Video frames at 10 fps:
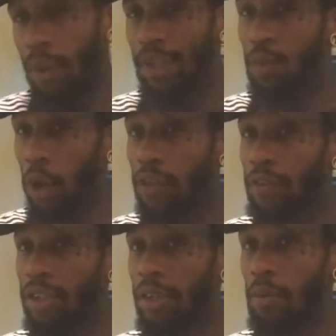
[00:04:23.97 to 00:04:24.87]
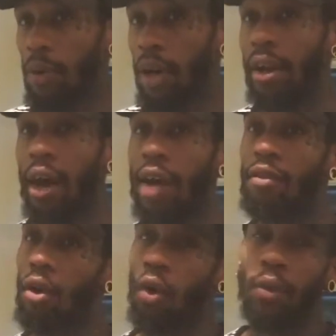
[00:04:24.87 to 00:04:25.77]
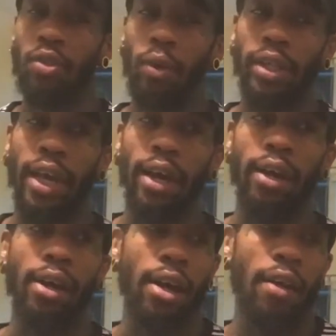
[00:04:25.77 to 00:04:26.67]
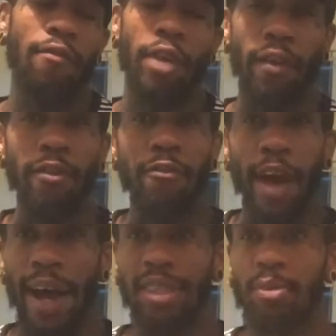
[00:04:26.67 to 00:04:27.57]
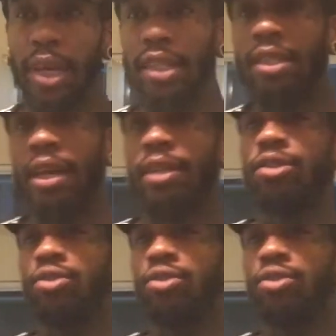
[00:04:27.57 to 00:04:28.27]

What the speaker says: worked for someone. I've always worked at a very fast-paced tattoo